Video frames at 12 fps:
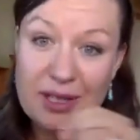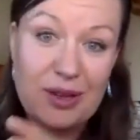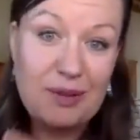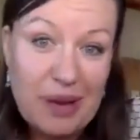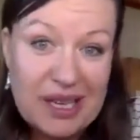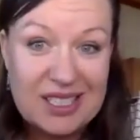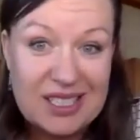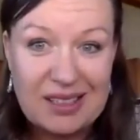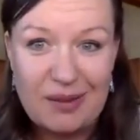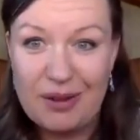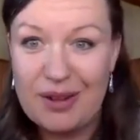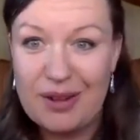We have to treat
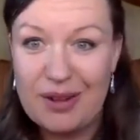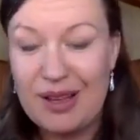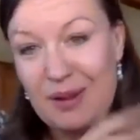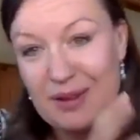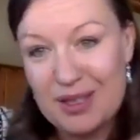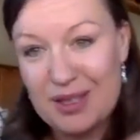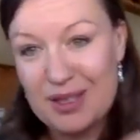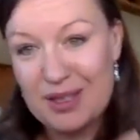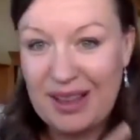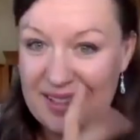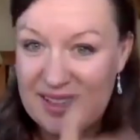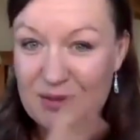binging differently than we have to
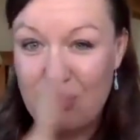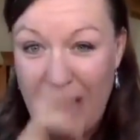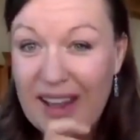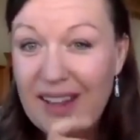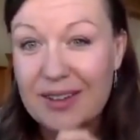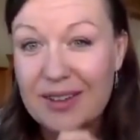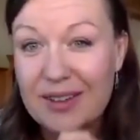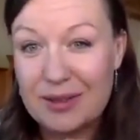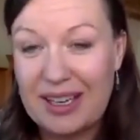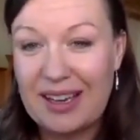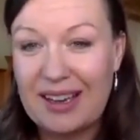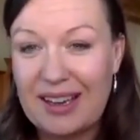treat like this regular
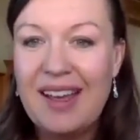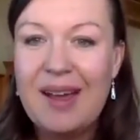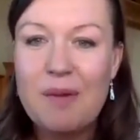drinking.